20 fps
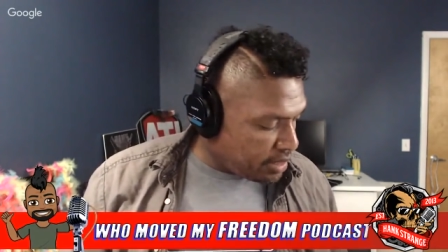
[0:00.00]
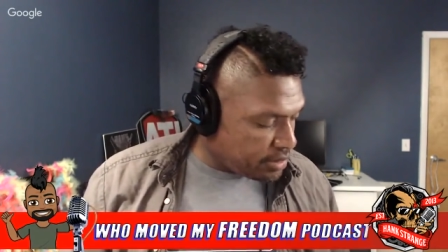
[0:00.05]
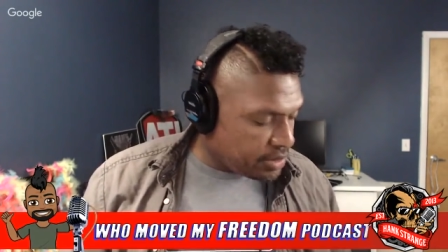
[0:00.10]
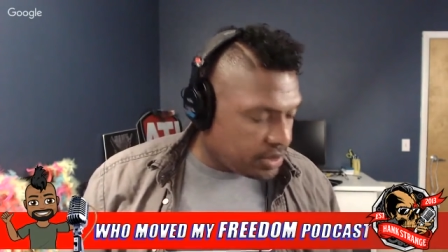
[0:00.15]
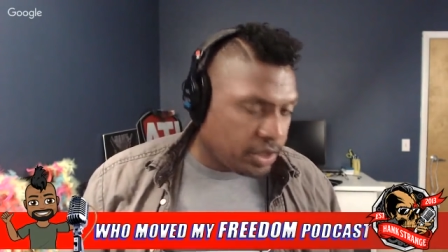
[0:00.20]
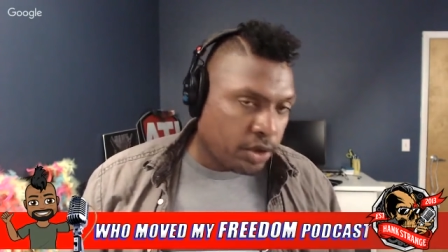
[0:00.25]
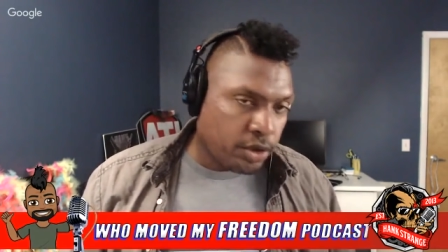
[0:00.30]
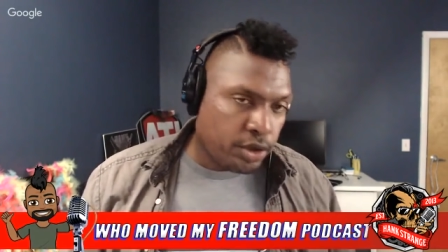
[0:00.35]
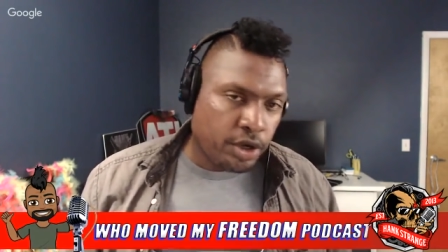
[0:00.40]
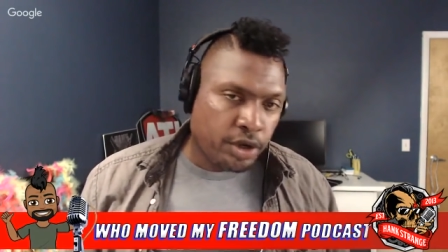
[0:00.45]

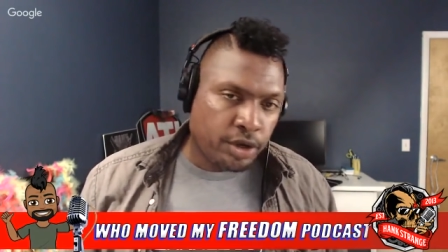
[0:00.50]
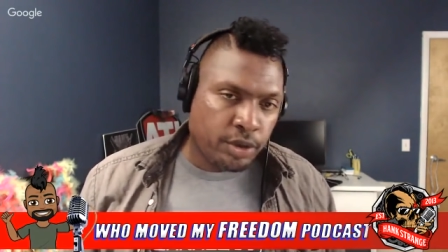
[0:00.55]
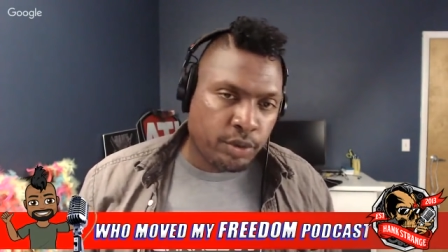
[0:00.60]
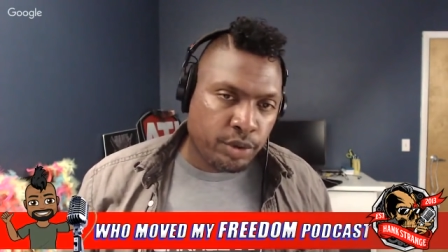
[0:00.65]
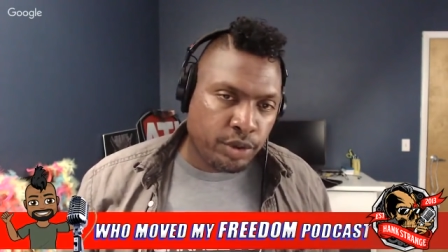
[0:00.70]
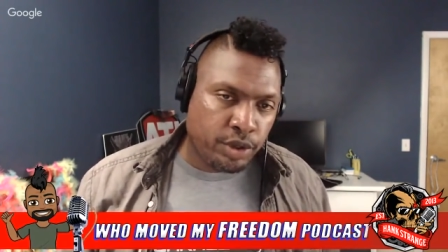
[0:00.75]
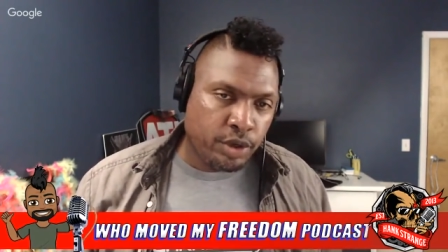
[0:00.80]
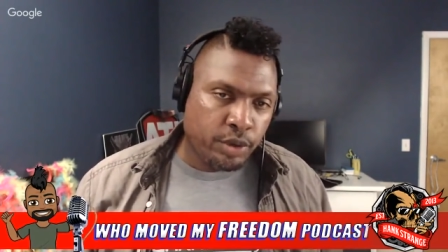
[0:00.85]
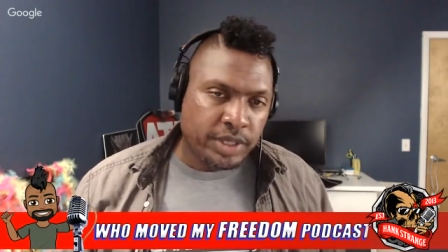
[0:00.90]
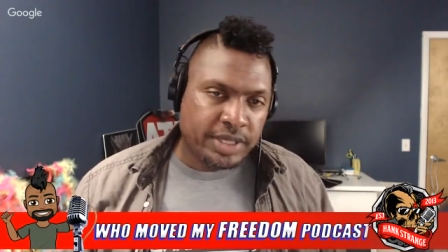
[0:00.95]
so you
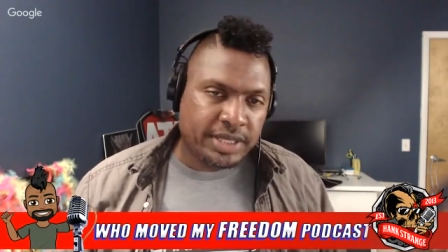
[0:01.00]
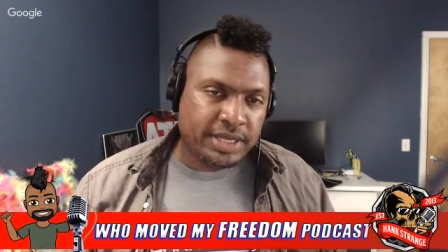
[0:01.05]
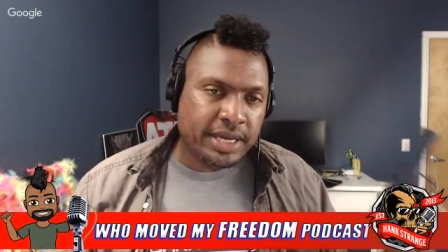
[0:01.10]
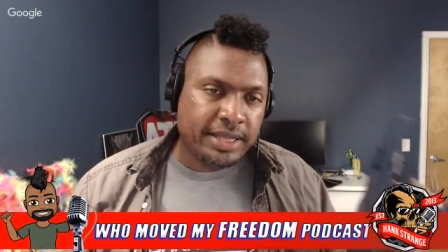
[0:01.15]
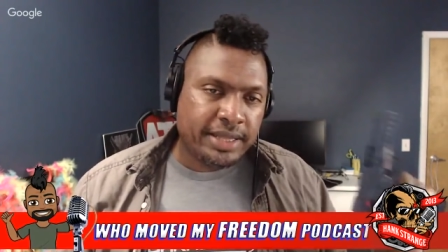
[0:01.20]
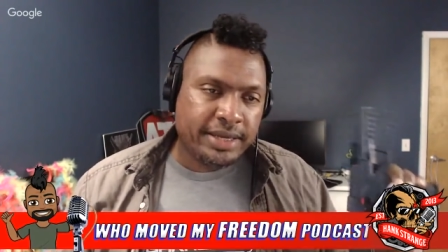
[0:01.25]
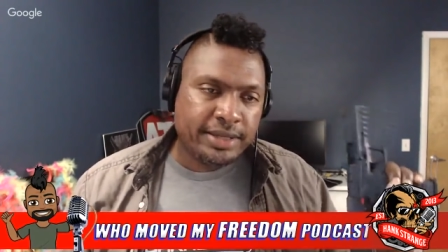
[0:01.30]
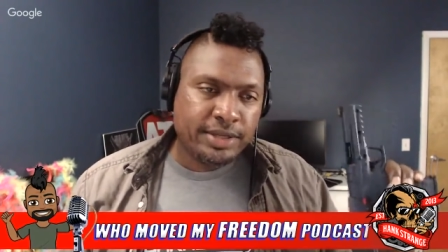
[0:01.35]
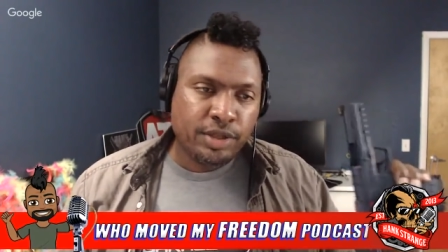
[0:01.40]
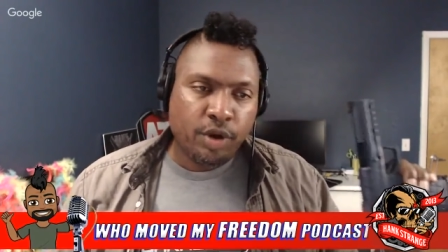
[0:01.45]
you would say
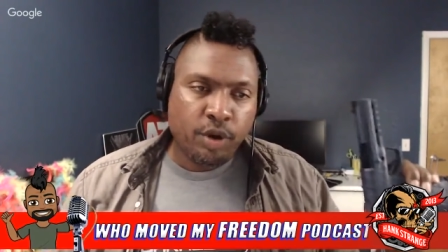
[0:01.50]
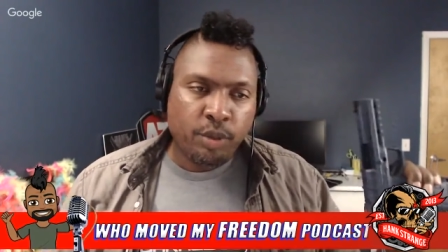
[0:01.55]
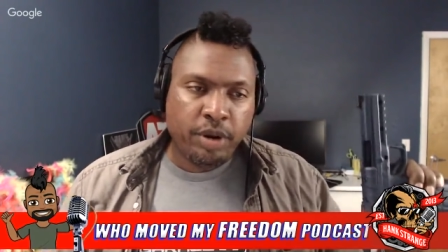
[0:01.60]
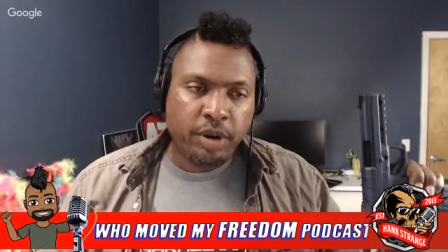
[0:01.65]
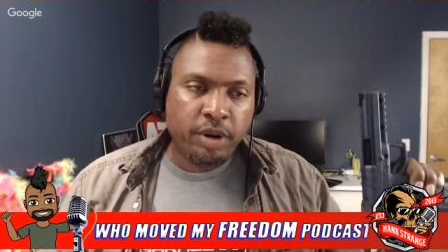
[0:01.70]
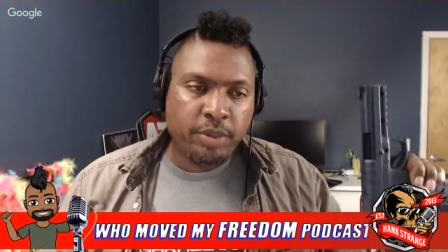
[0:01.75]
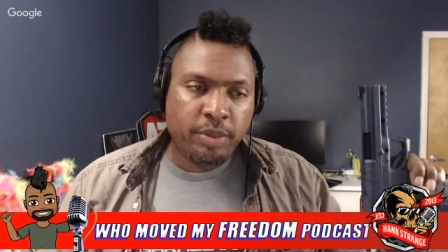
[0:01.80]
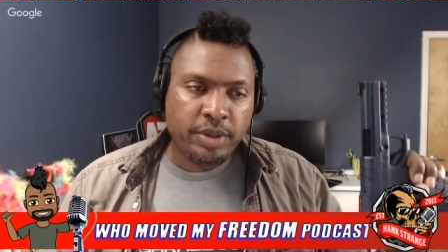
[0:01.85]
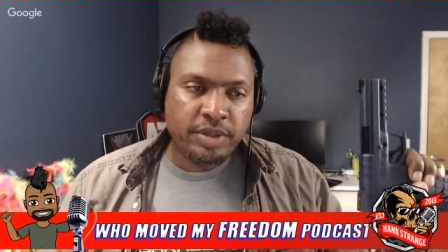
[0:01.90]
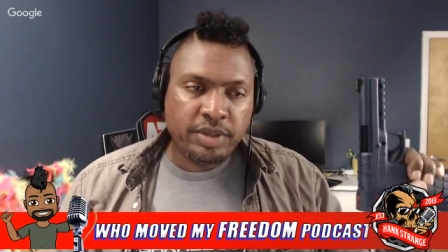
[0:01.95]
there's no
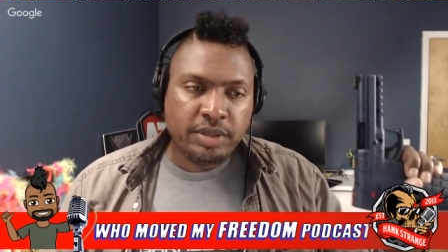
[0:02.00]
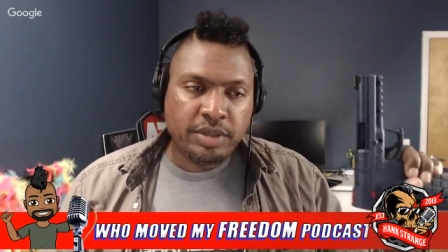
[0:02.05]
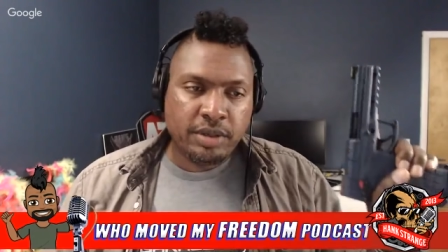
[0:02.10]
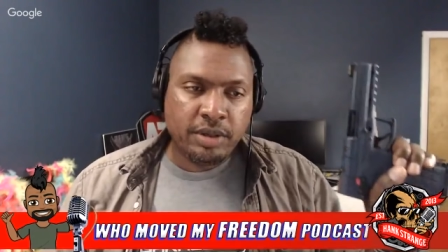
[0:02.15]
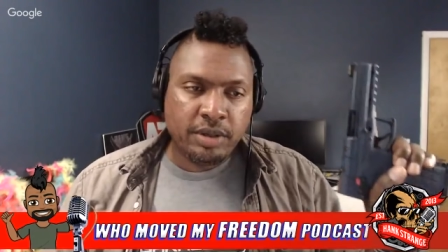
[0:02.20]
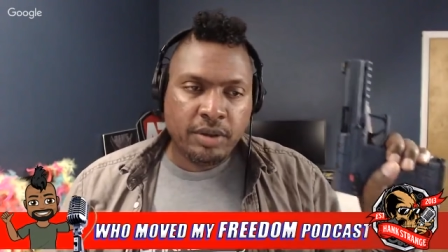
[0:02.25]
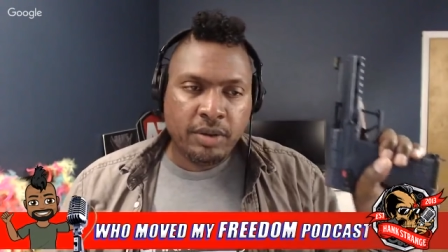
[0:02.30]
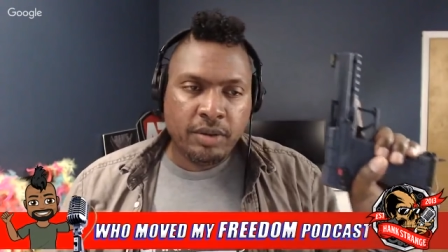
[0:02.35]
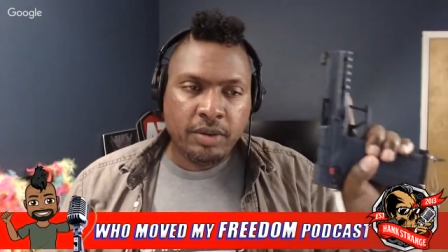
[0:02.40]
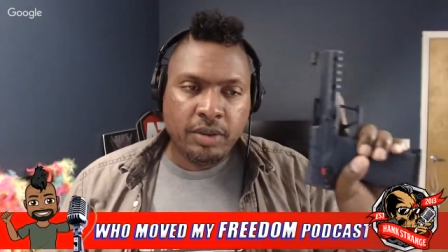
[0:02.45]
purpose
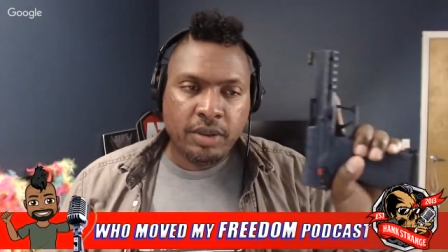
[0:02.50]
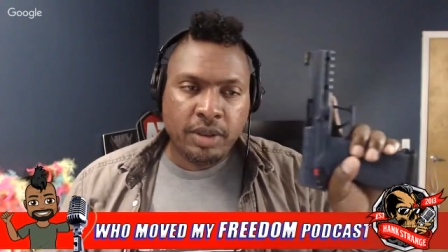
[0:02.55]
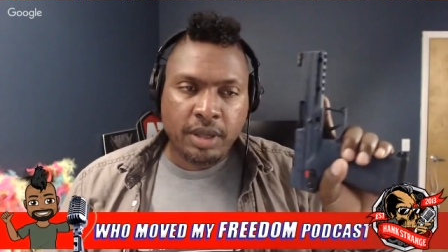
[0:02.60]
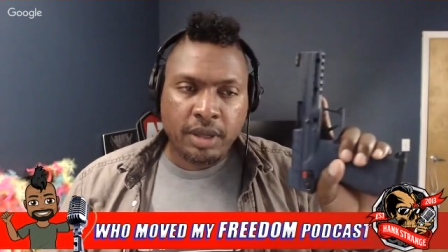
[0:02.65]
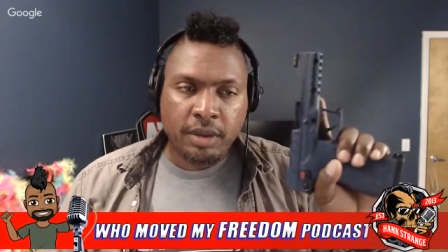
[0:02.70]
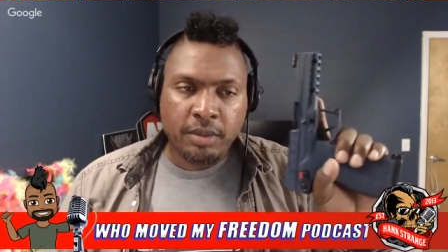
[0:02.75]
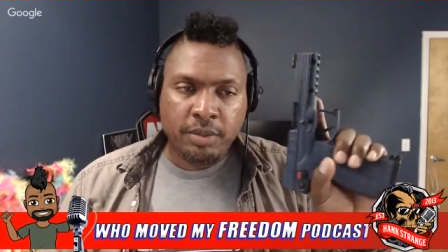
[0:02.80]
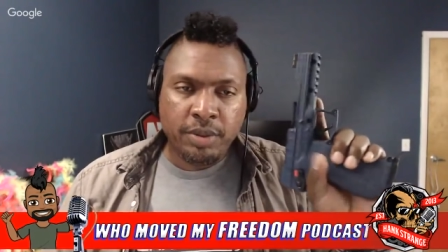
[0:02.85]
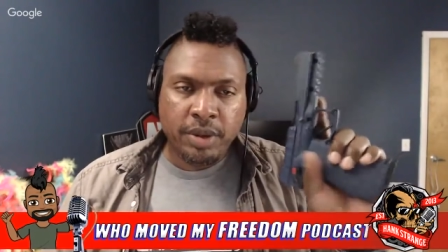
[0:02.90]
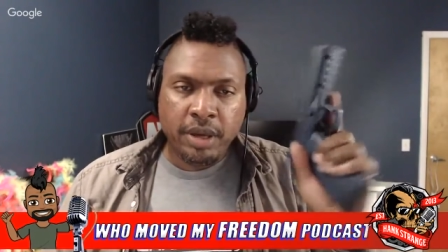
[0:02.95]
to
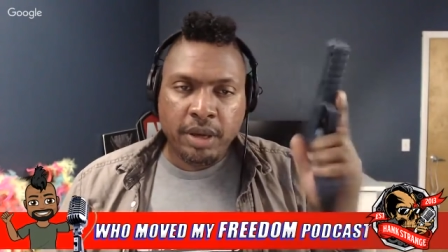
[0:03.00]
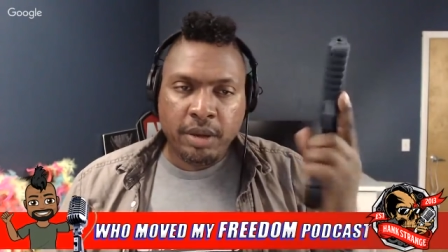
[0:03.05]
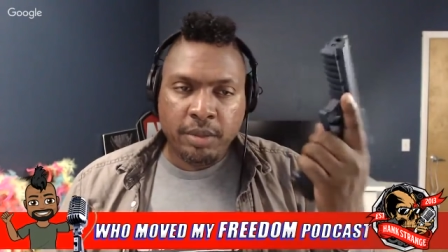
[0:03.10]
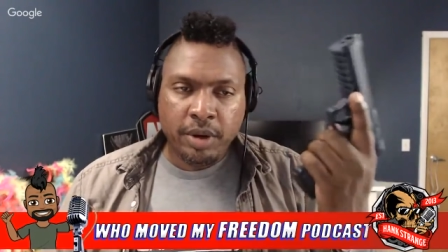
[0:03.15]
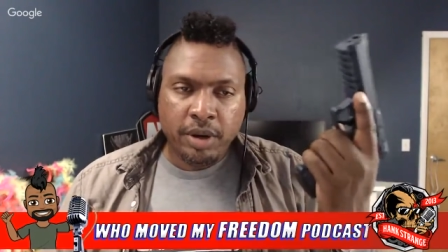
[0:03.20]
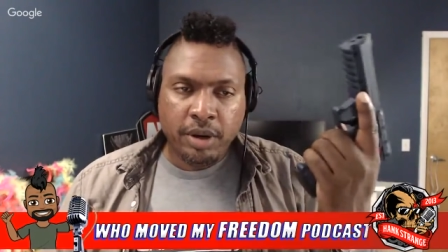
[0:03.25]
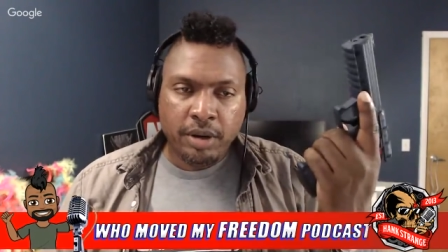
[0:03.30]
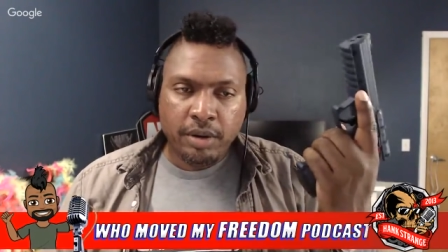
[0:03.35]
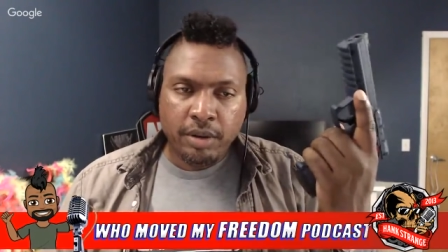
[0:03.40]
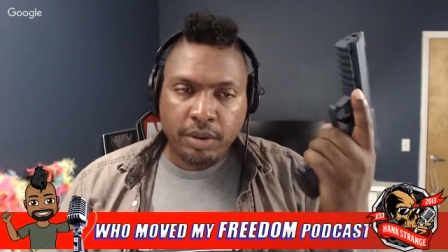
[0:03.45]
the
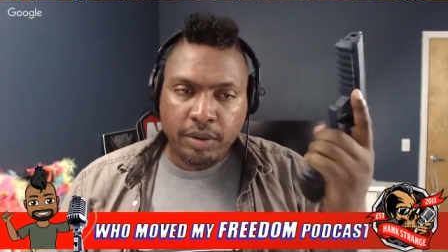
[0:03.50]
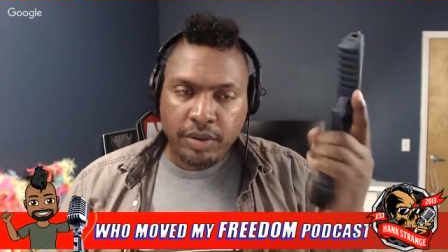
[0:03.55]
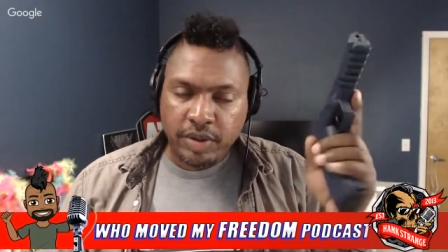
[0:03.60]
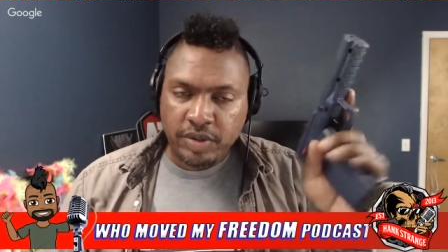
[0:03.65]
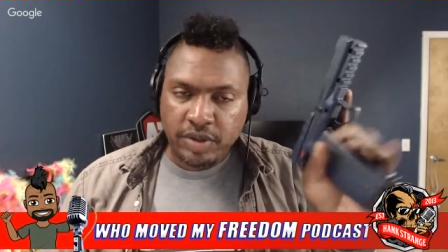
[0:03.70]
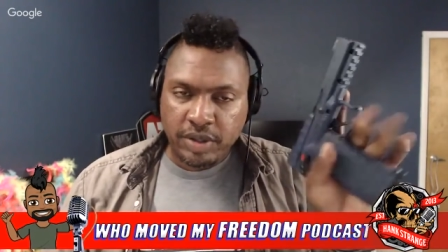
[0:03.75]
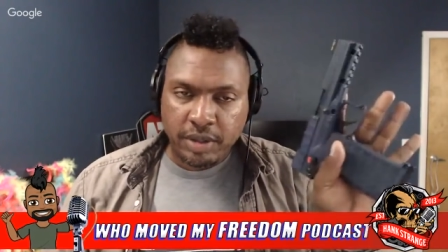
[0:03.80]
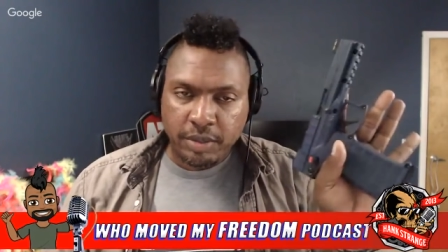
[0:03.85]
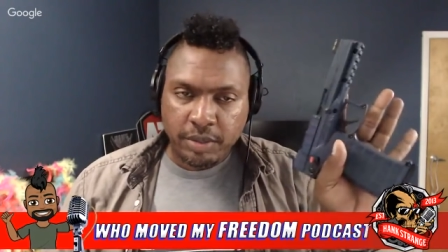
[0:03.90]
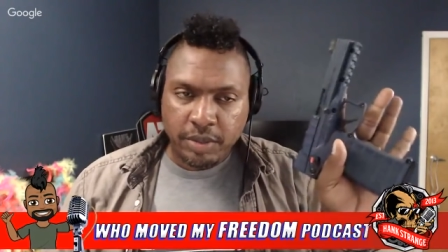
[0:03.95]
PMR or the for
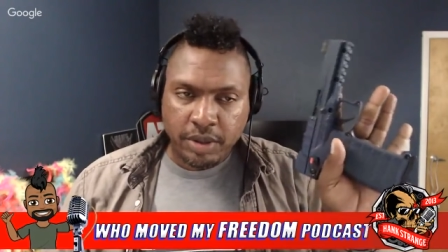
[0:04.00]
CMR? me